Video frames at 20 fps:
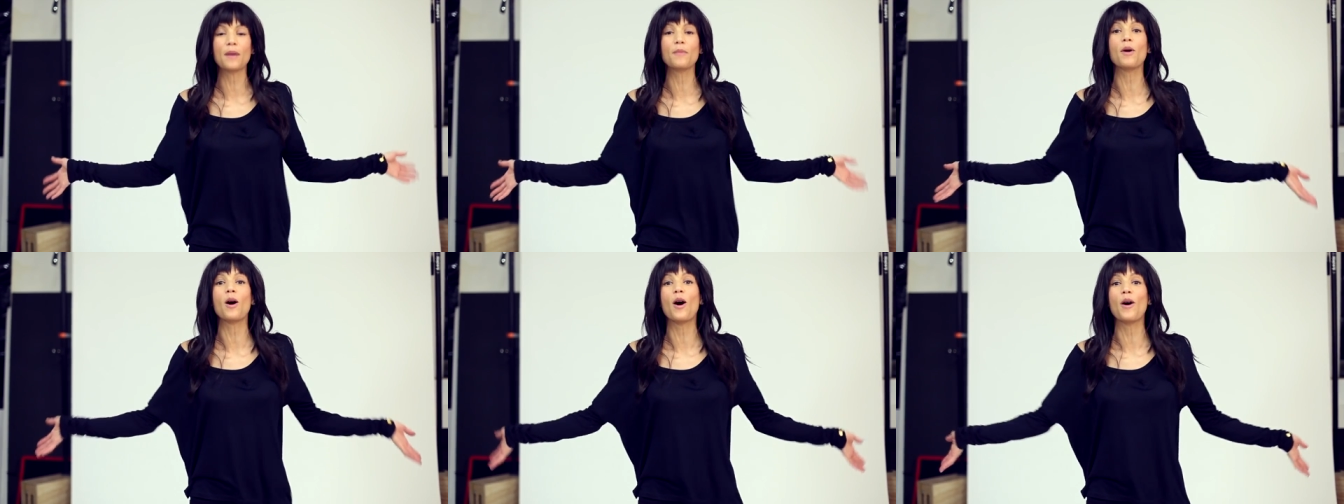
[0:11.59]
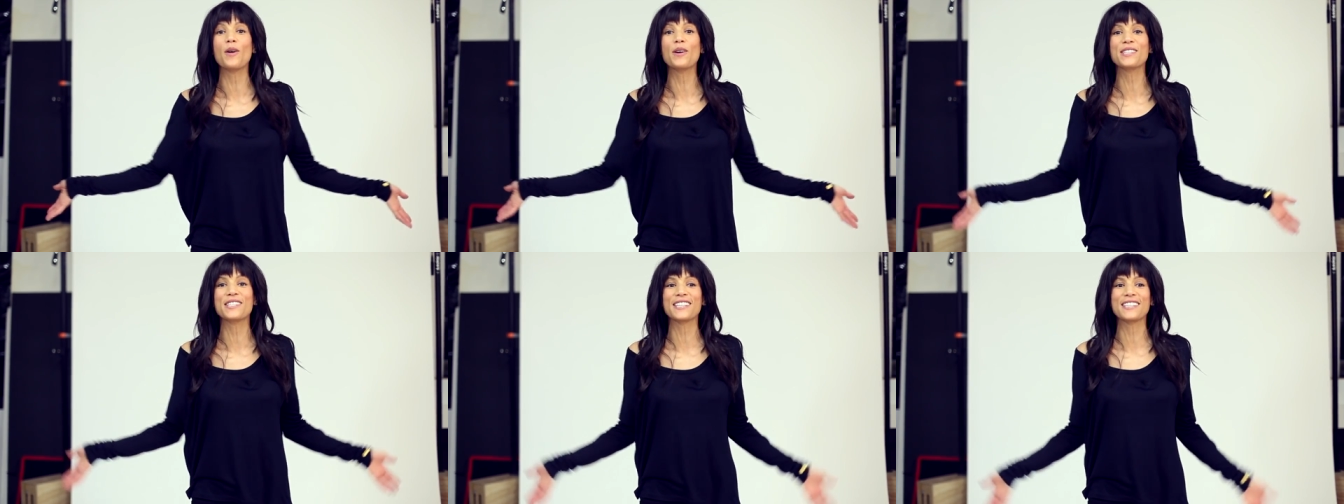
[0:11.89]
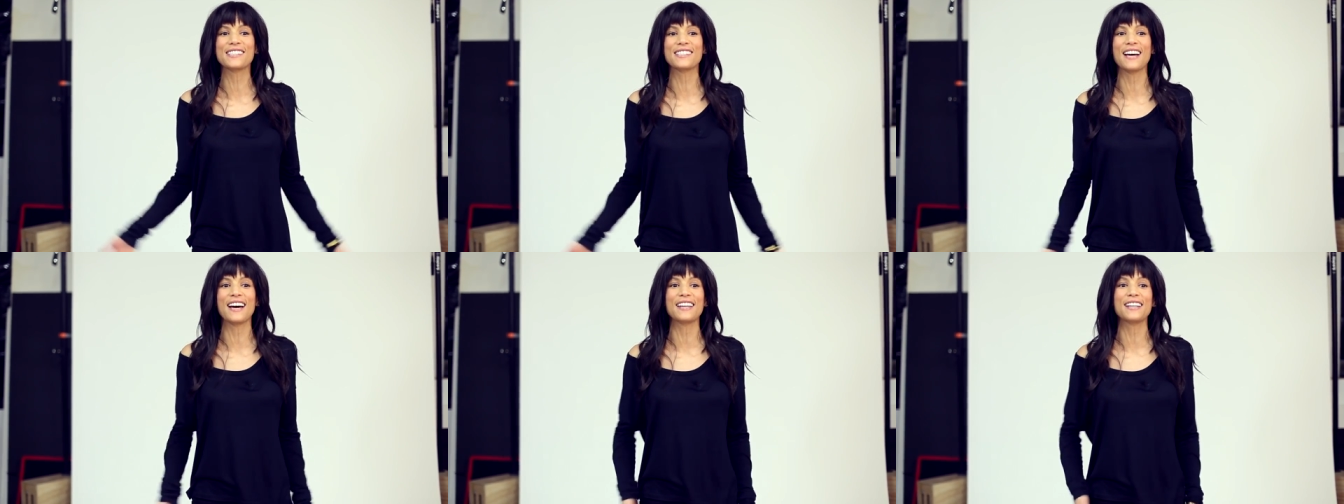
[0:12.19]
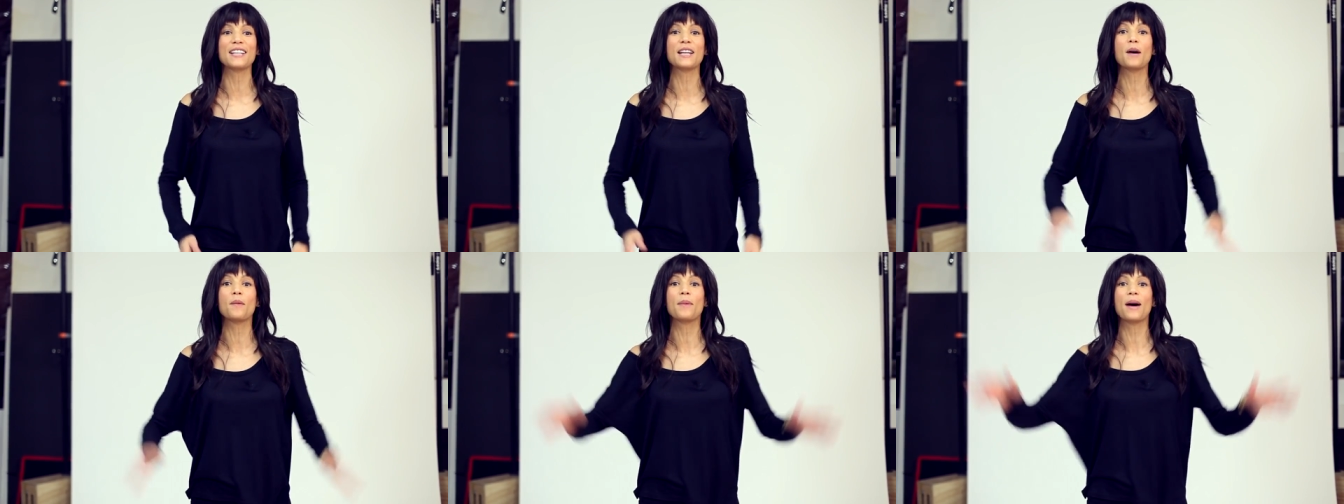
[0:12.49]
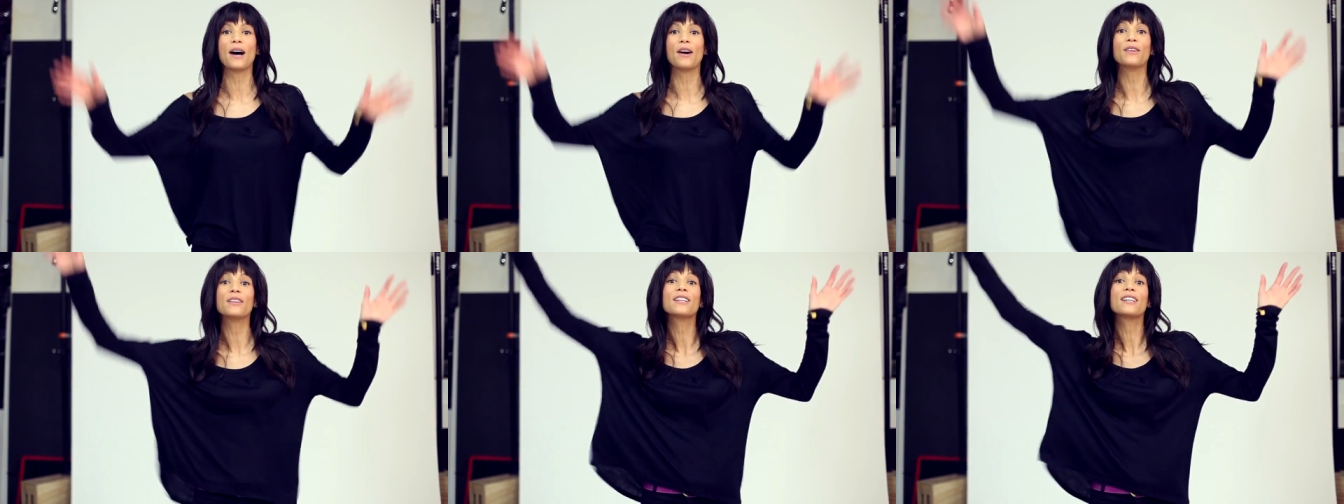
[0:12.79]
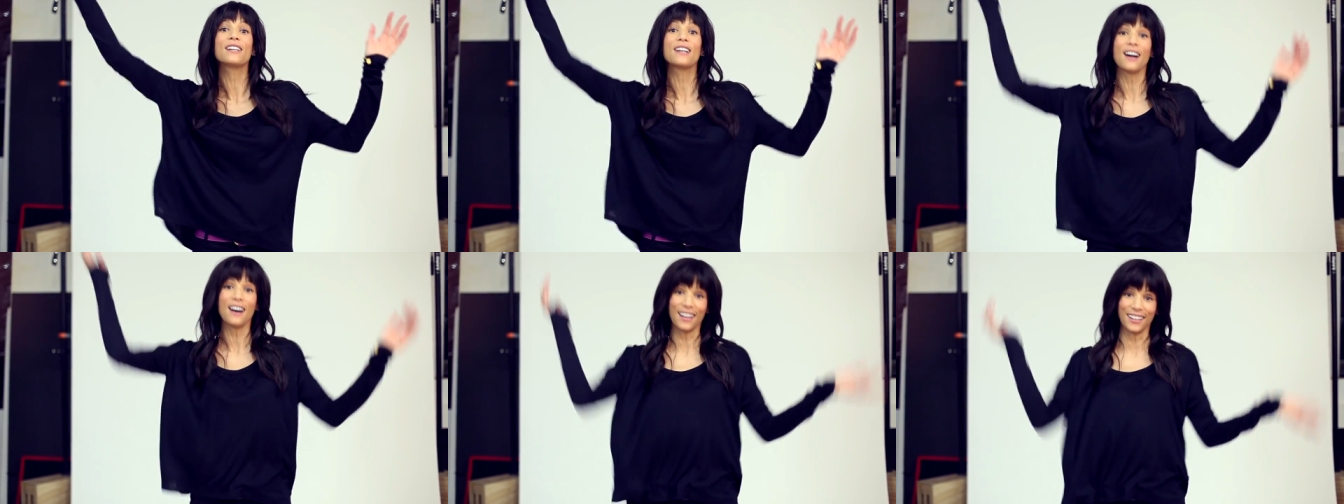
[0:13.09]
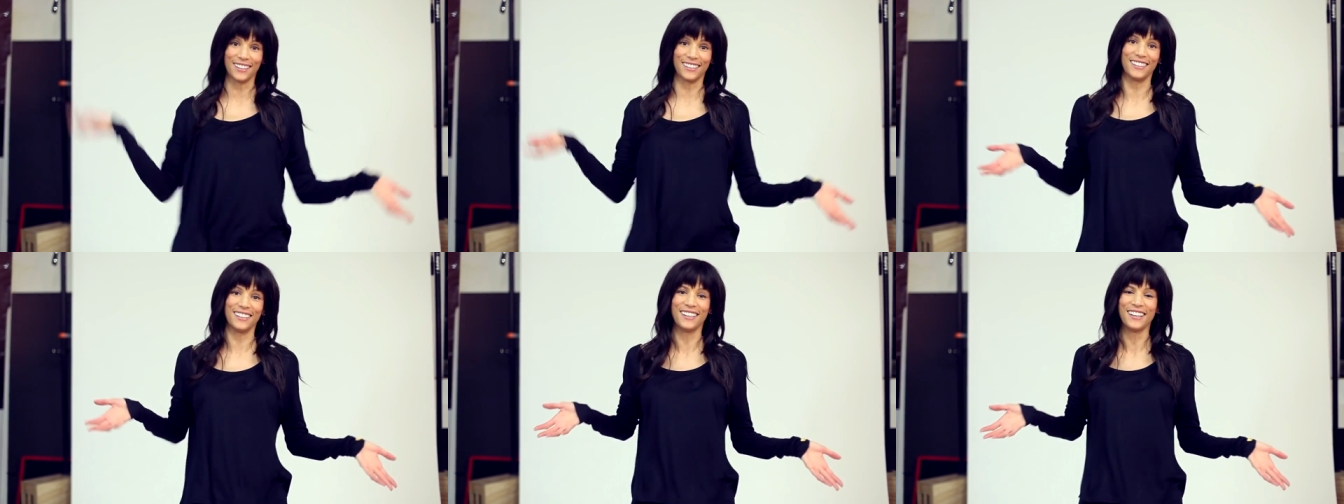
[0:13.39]
I'm always excited about
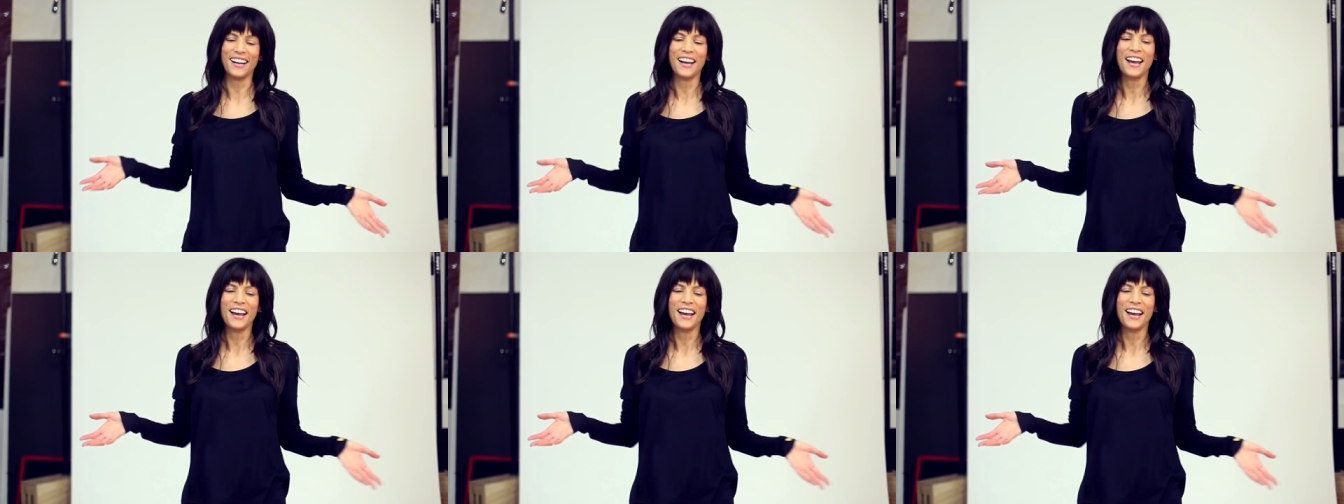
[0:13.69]
color.